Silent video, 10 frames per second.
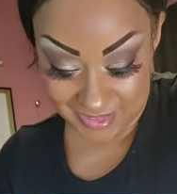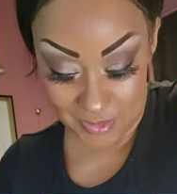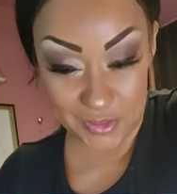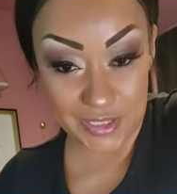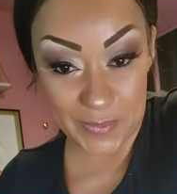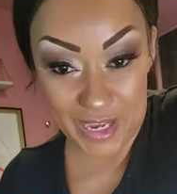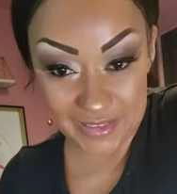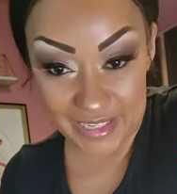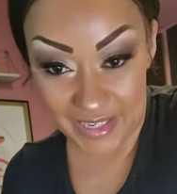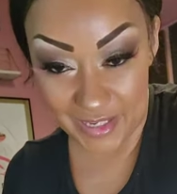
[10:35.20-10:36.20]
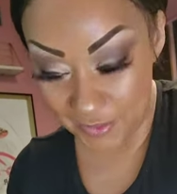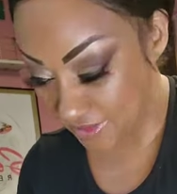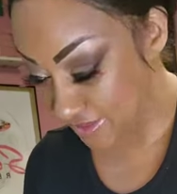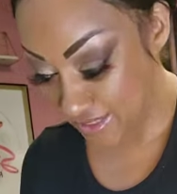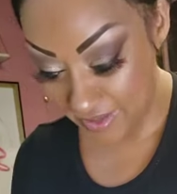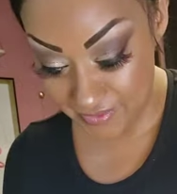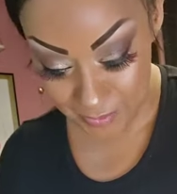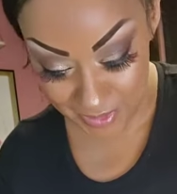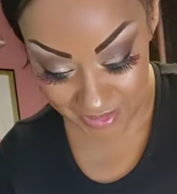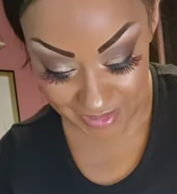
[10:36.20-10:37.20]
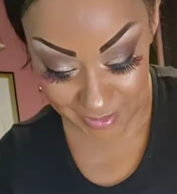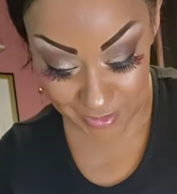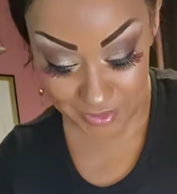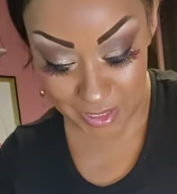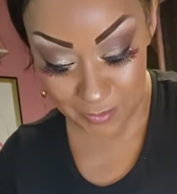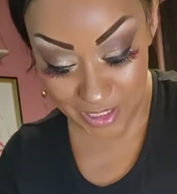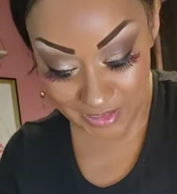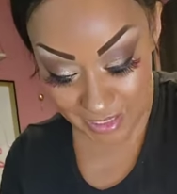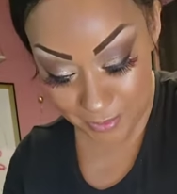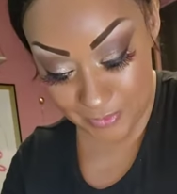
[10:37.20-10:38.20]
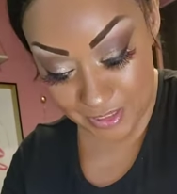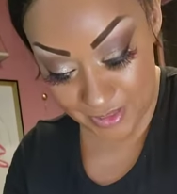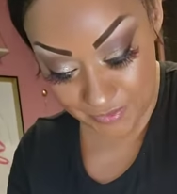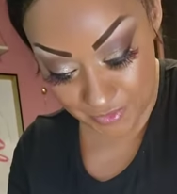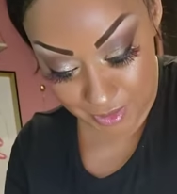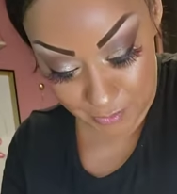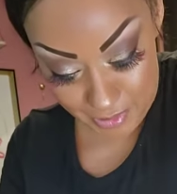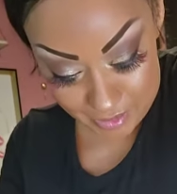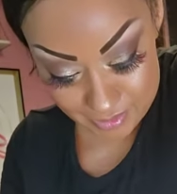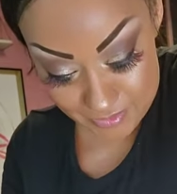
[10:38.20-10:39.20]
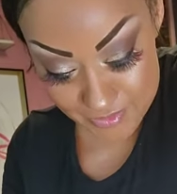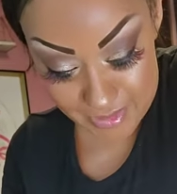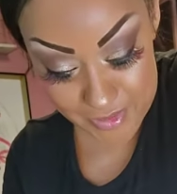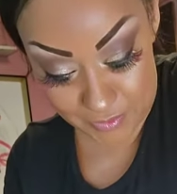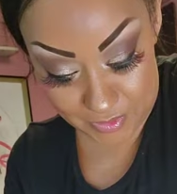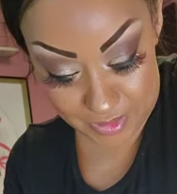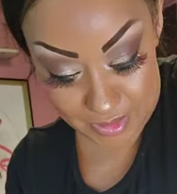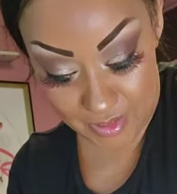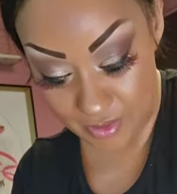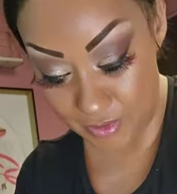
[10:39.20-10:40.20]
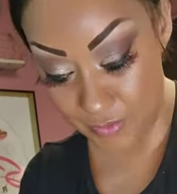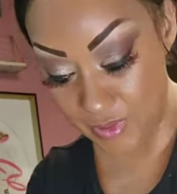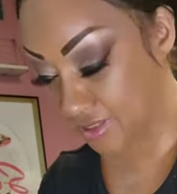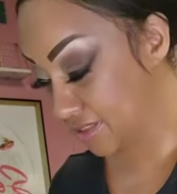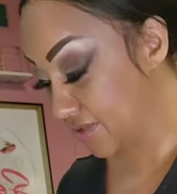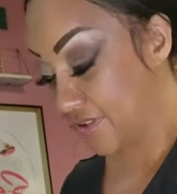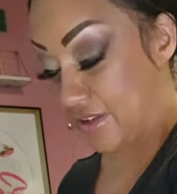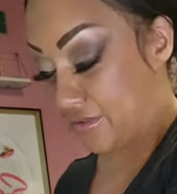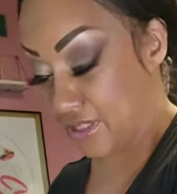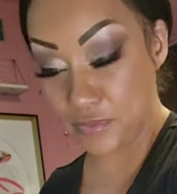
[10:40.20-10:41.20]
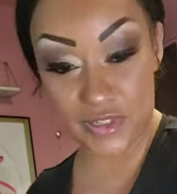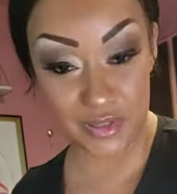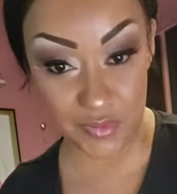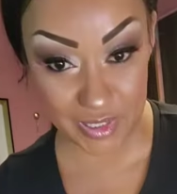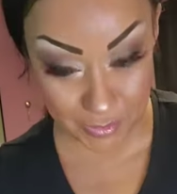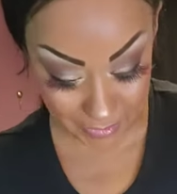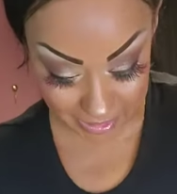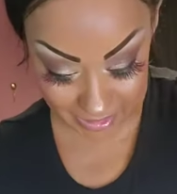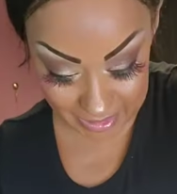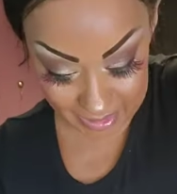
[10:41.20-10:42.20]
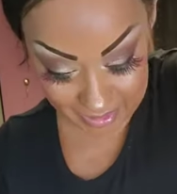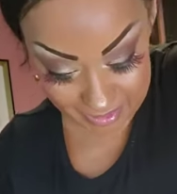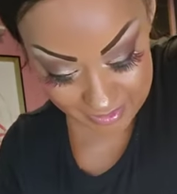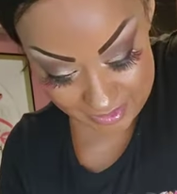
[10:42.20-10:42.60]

So who's about that healthy life? Let me see who's on my timeline. If you're about living healthy or want to live healthy, put a 1 in my chat.